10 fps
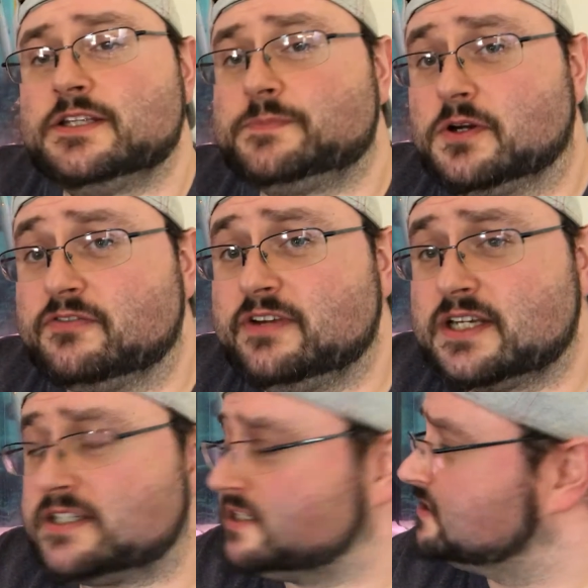is
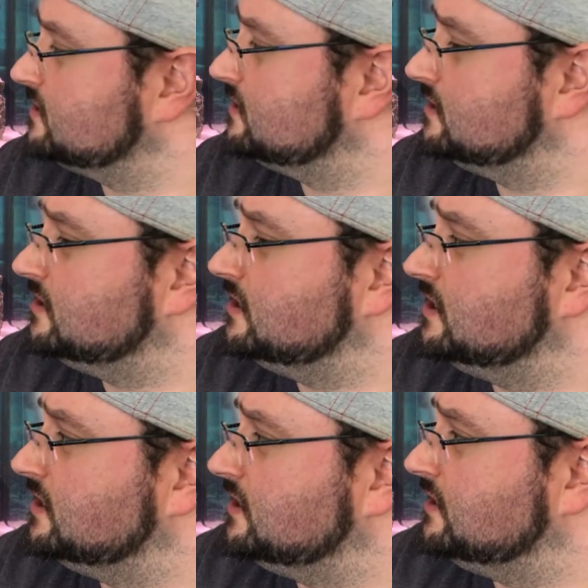perfect.
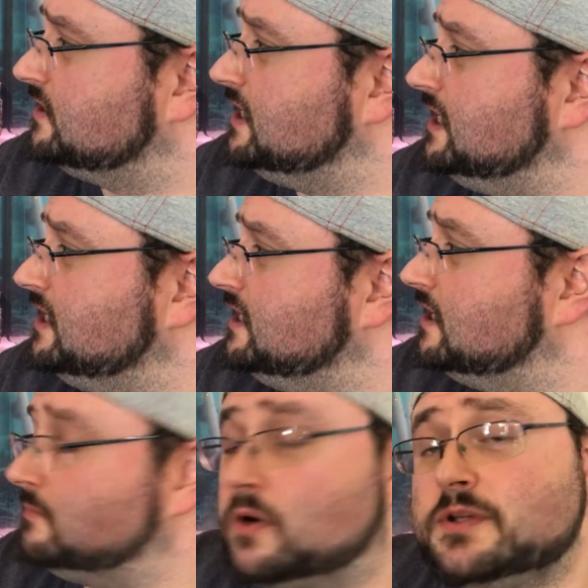The
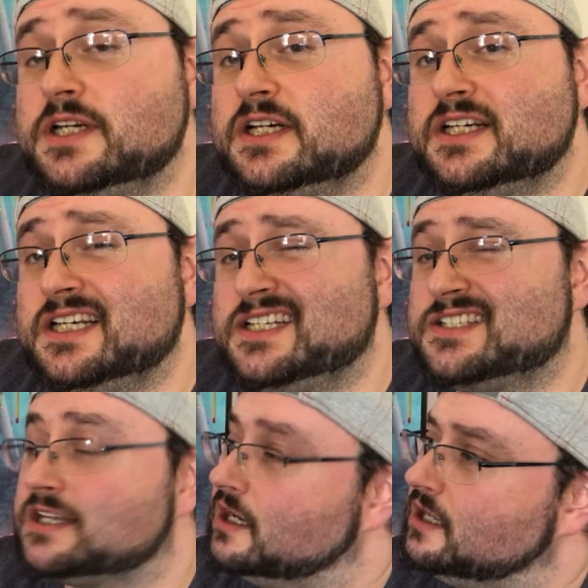ammonia
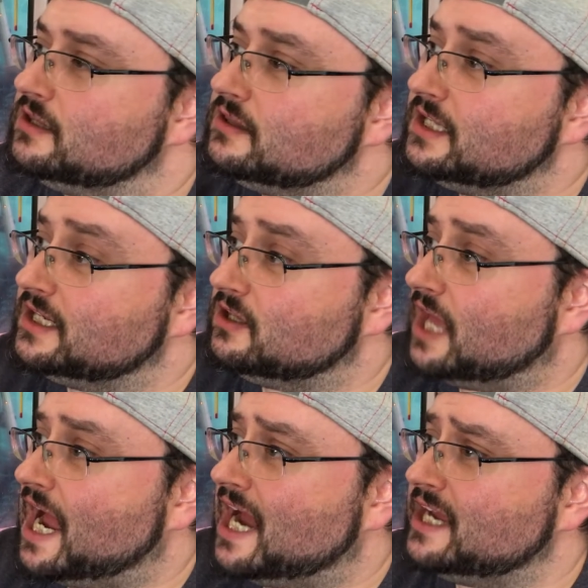is a little
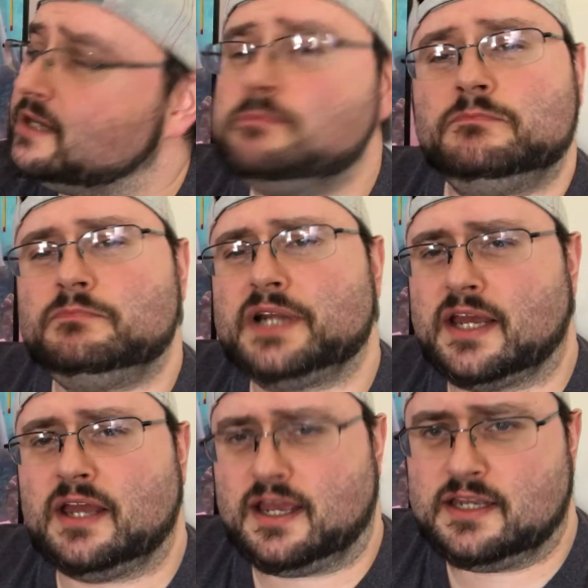high, but
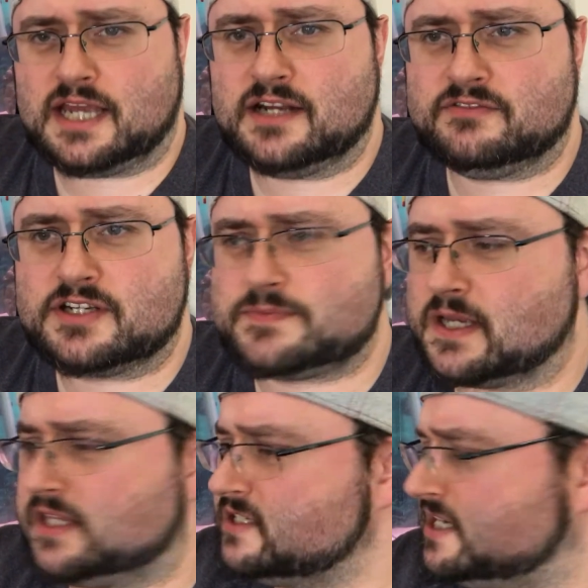I kind of
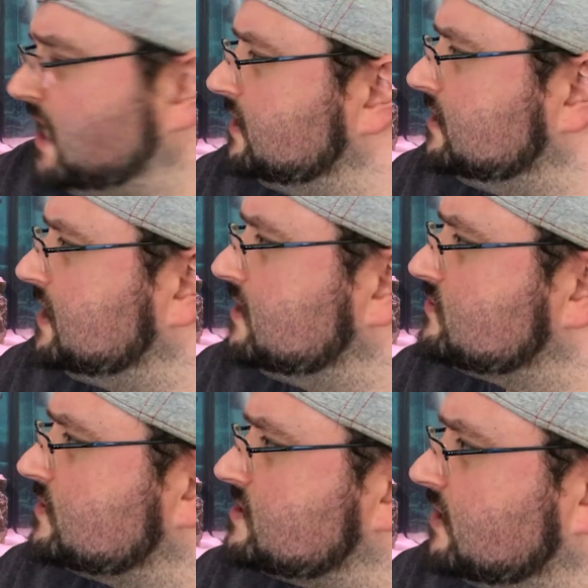expect that. It's not in the
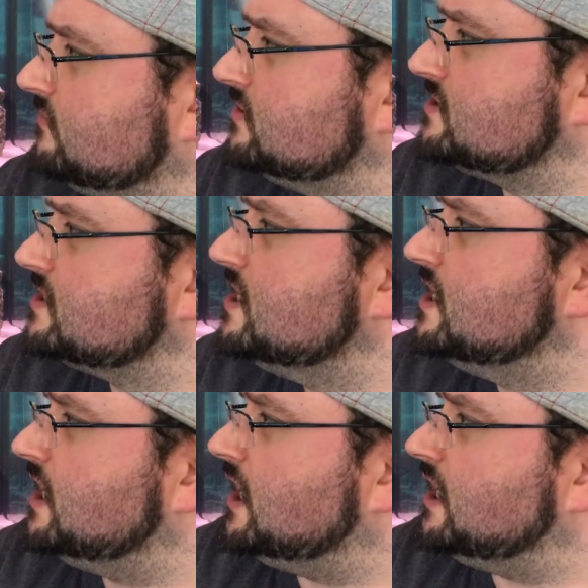dangerous levels.
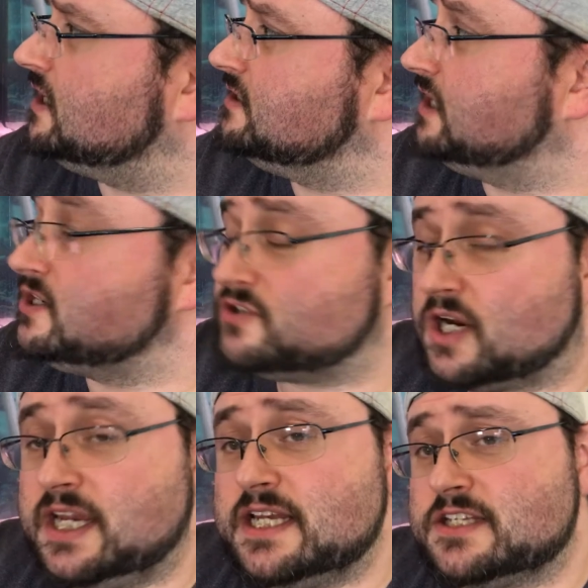
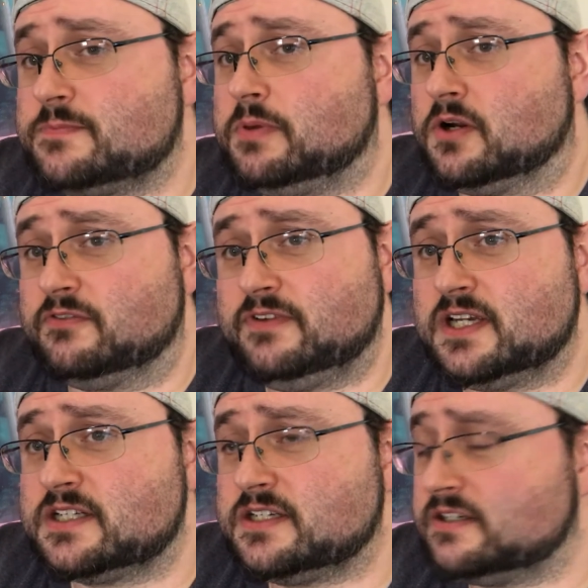Nitrite is
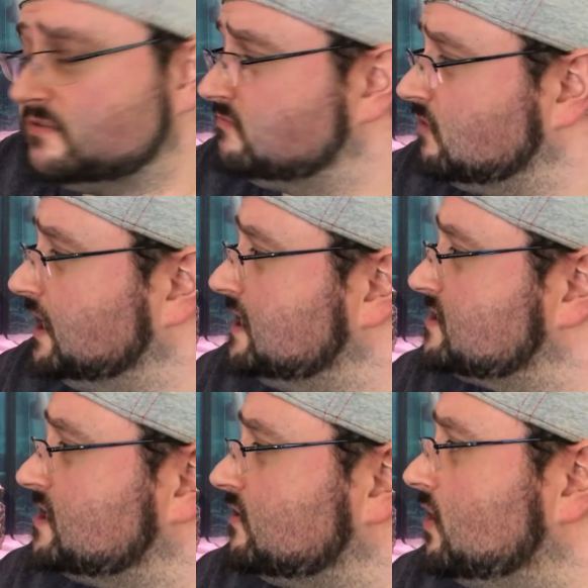perfect, right
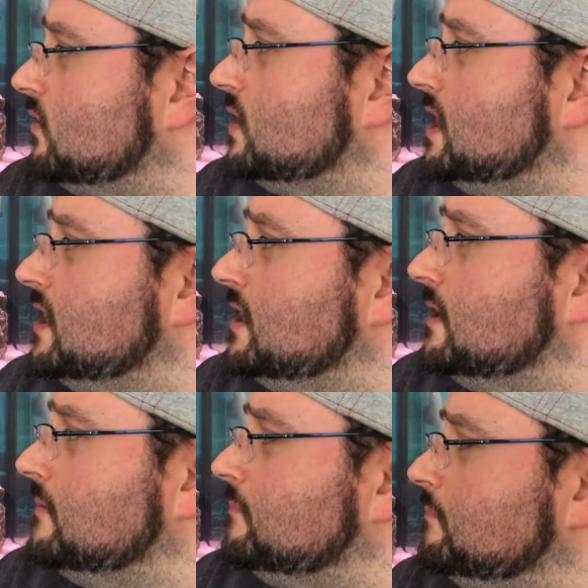at 0.
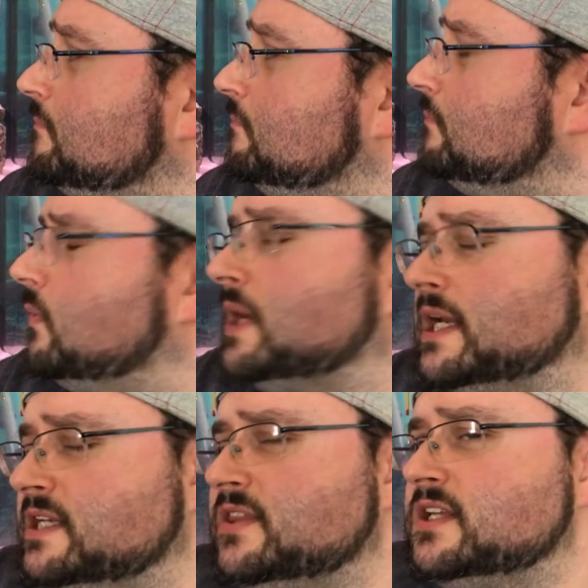But when
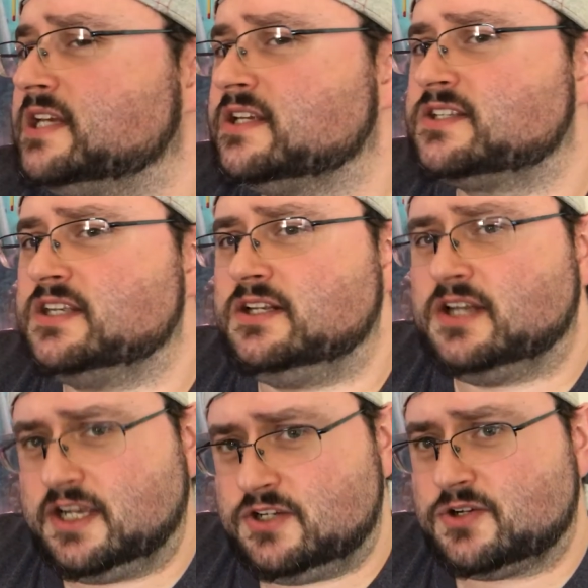I did the test, the
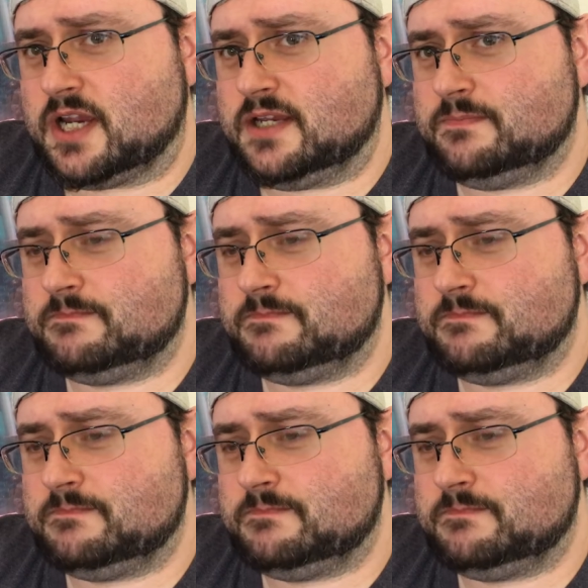nitrate